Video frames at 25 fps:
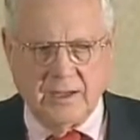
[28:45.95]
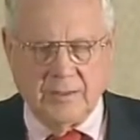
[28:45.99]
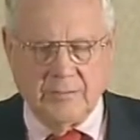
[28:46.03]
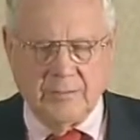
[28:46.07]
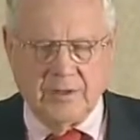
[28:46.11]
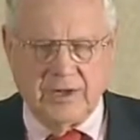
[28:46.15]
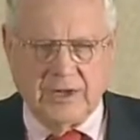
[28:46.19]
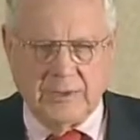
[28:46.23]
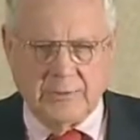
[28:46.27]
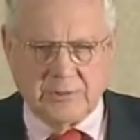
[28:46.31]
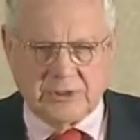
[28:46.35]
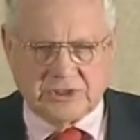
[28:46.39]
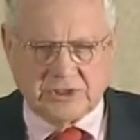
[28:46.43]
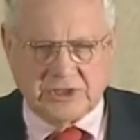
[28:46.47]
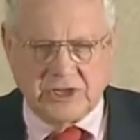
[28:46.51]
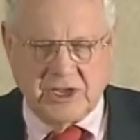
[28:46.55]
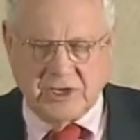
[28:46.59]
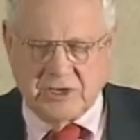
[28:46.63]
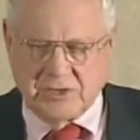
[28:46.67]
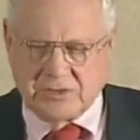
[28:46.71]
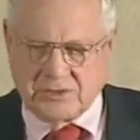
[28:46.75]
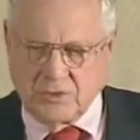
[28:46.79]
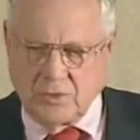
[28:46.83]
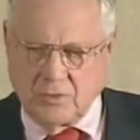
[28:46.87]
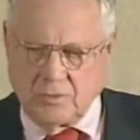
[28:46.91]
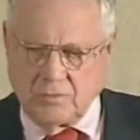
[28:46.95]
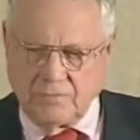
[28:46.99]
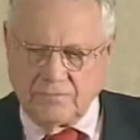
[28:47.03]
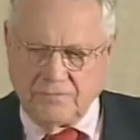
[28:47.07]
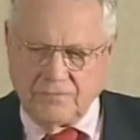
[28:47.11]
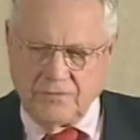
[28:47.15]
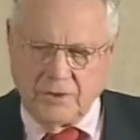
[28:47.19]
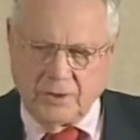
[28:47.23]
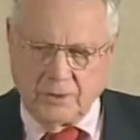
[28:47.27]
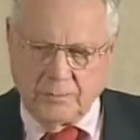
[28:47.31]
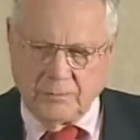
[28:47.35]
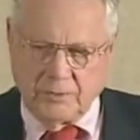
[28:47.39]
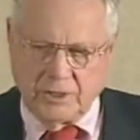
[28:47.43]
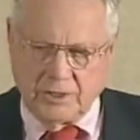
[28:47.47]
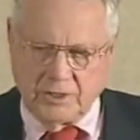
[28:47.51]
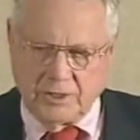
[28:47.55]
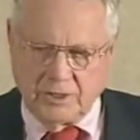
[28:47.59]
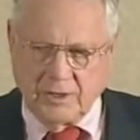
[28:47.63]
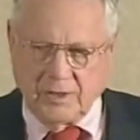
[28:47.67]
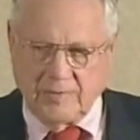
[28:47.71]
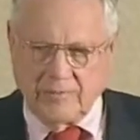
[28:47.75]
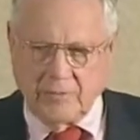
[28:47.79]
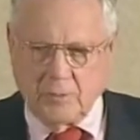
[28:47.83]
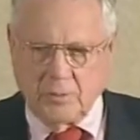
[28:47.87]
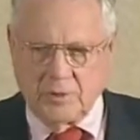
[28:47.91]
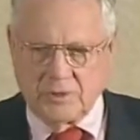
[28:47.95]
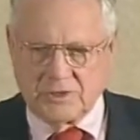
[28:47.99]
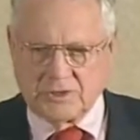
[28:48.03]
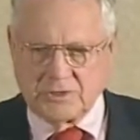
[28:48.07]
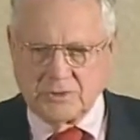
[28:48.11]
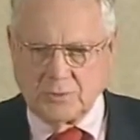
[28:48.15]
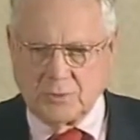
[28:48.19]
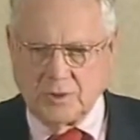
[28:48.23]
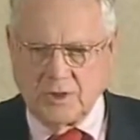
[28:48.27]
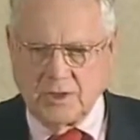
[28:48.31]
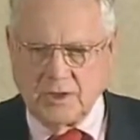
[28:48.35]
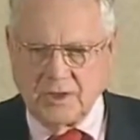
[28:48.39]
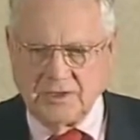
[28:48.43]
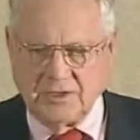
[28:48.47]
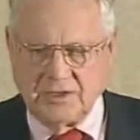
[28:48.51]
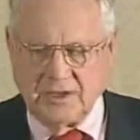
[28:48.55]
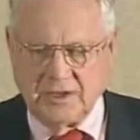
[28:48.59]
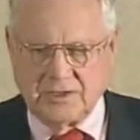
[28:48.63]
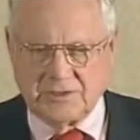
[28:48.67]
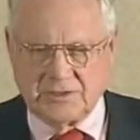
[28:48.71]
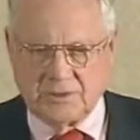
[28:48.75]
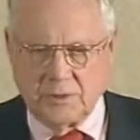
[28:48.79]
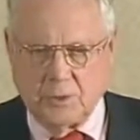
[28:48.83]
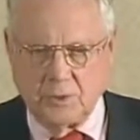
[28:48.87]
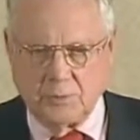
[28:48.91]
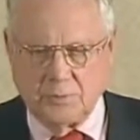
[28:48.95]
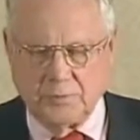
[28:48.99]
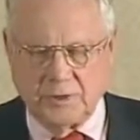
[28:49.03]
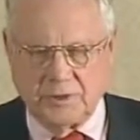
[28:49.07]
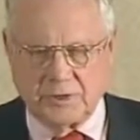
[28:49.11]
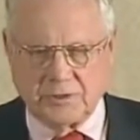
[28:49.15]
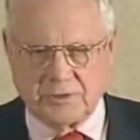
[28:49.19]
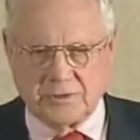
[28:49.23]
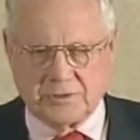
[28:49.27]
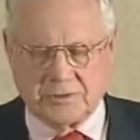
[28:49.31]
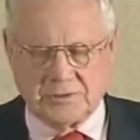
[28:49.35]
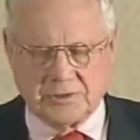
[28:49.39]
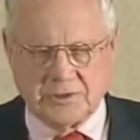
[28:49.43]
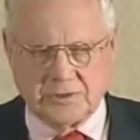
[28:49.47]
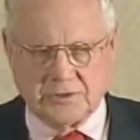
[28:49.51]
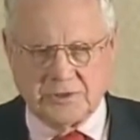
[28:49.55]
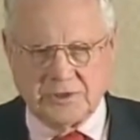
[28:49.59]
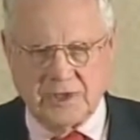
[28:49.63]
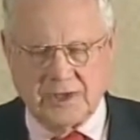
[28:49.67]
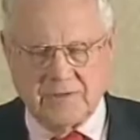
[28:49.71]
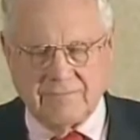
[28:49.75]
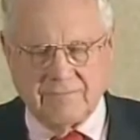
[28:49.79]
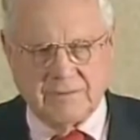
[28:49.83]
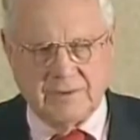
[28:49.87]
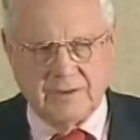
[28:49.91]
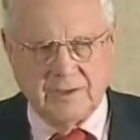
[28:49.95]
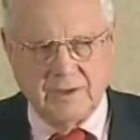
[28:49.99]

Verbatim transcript: but he would sneak his own film in every once in a while. He'd take his own pictures, so he had